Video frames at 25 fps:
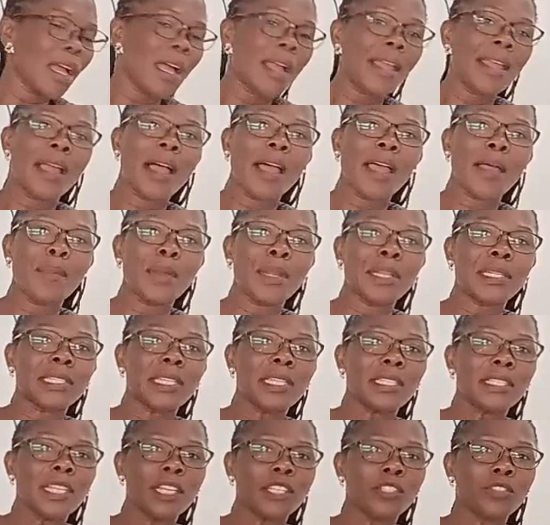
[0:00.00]
A higher
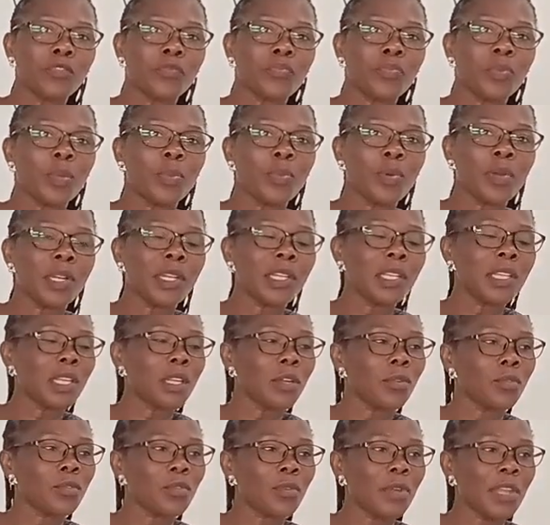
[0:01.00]
percentage of people in
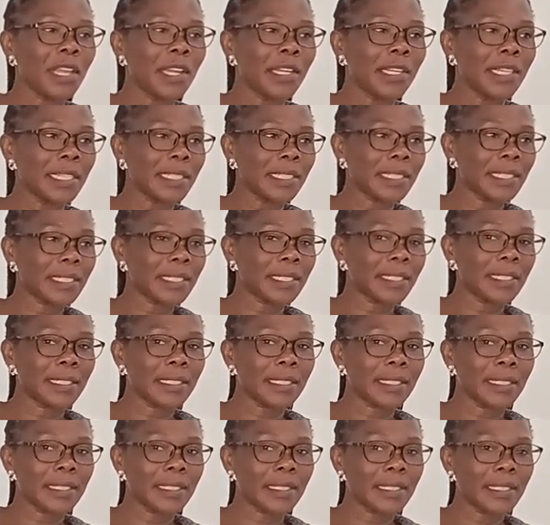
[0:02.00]
the rural
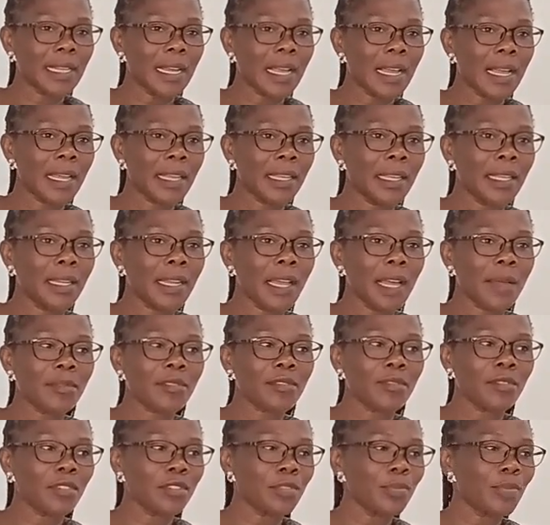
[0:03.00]
areas are in
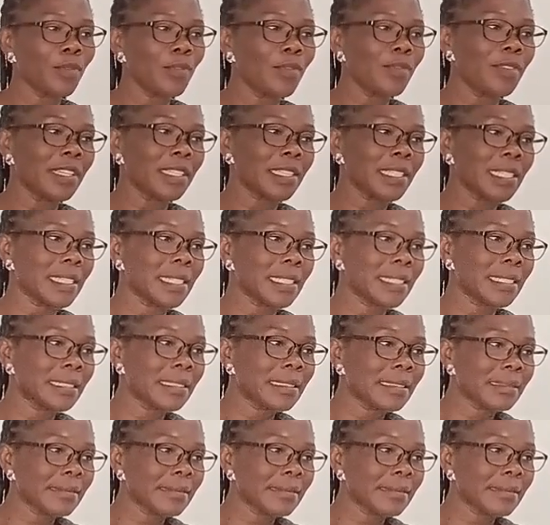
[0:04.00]
absolute poverty.